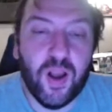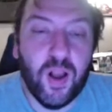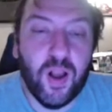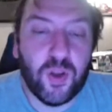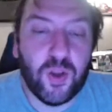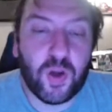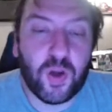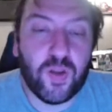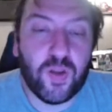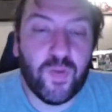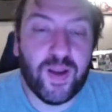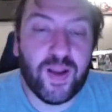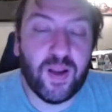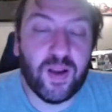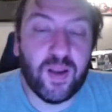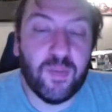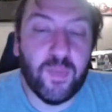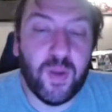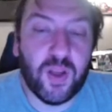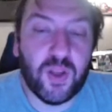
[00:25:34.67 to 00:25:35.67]
target 3
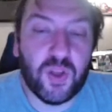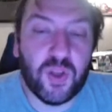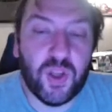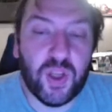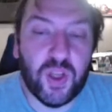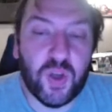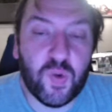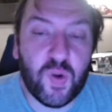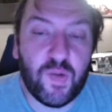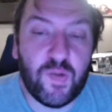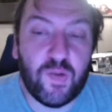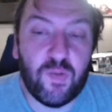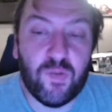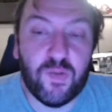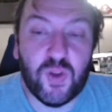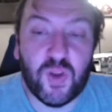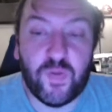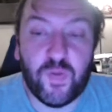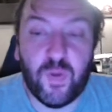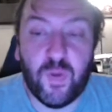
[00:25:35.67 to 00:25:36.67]
Gunkan monsters in your graveyard,
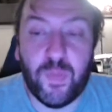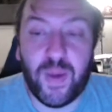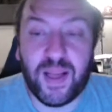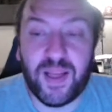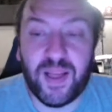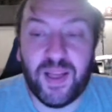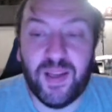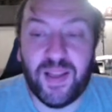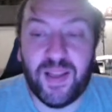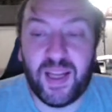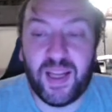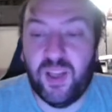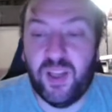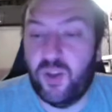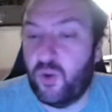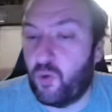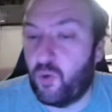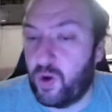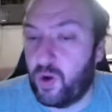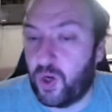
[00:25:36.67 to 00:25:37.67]
shuffle them back to your deck, and
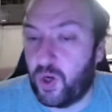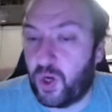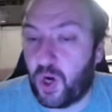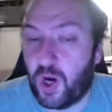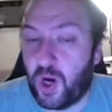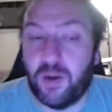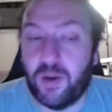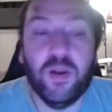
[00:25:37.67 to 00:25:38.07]
draw your card.